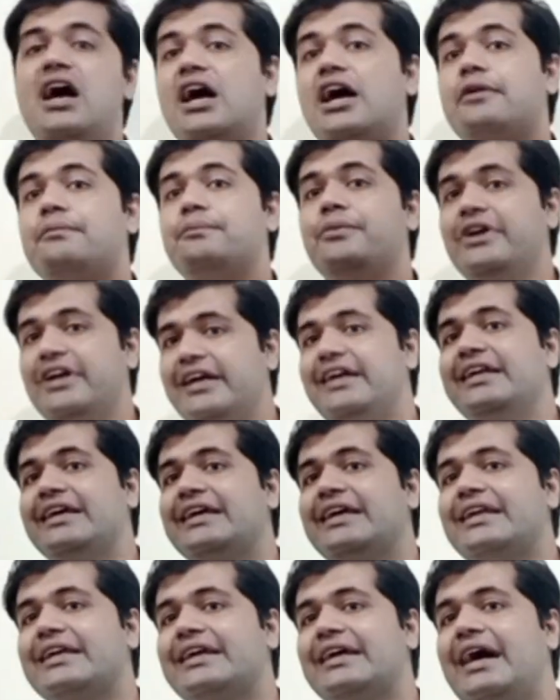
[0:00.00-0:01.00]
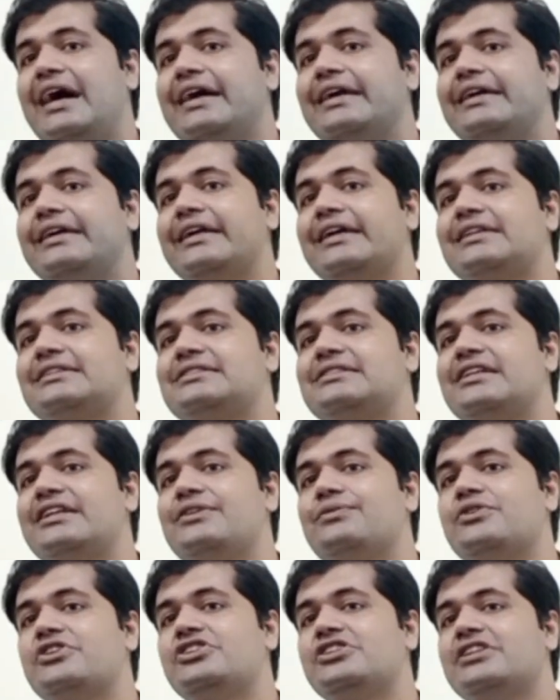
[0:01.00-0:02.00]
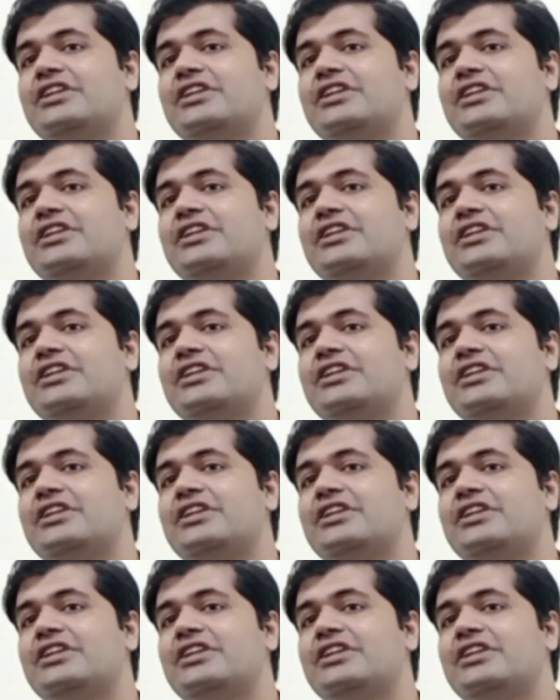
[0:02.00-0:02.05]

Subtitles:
or political context in which